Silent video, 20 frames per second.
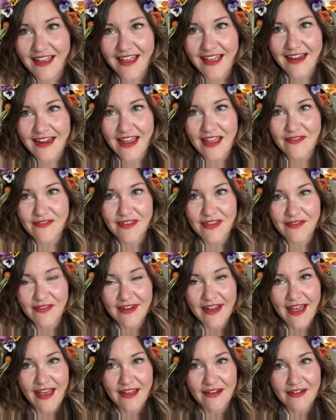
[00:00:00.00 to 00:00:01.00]
And I've even
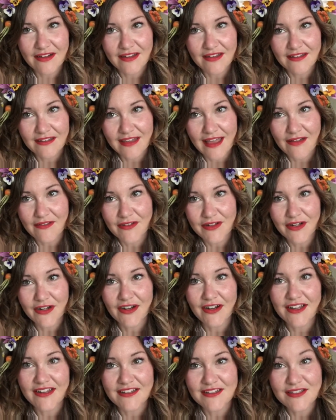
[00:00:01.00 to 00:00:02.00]
had
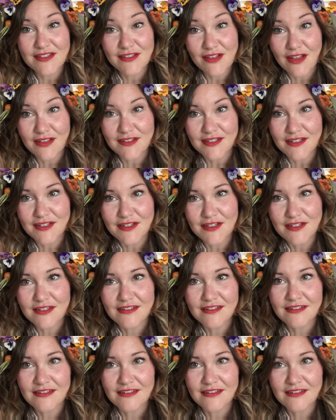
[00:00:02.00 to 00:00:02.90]
lavender in a sausage.